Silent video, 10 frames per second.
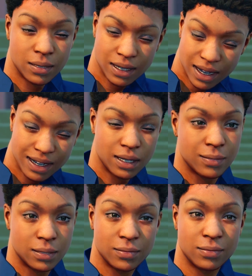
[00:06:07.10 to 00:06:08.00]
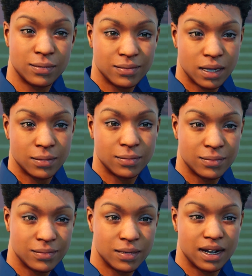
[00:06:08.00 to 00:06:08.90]
the gatekeeper. Yep.
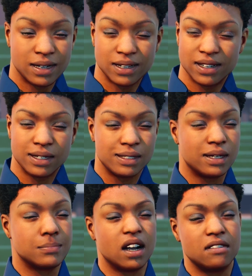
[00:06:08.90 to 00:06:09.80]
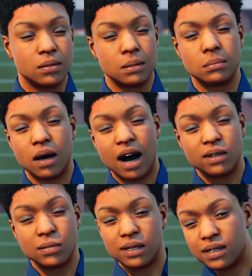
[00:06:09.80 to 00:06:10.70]
I, I can smell it from a mile
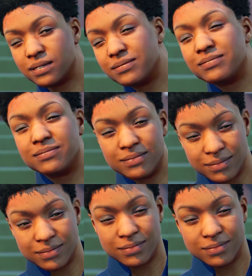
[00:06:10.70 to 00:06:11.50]
away. When you